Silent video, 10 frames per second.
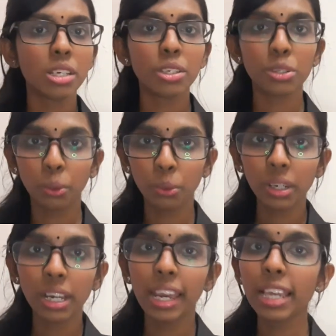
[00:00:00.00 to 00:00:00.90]
So,
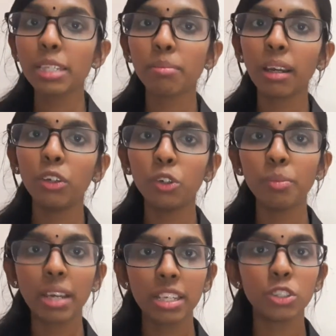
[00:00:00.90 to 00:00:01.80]
as my group
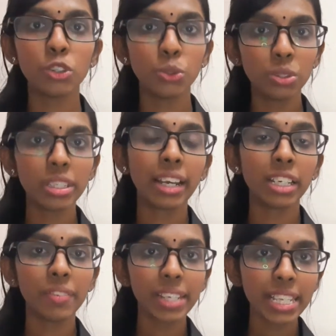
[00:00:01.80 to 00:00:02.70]
has choose
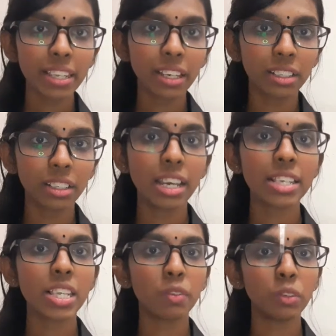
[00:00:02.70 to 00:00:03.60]
Activity Center
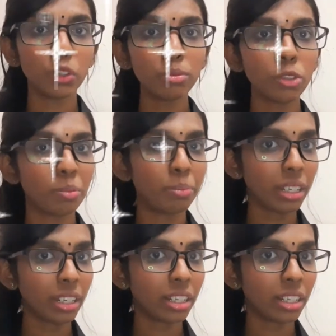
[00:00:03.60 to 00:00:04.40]
as our group topic,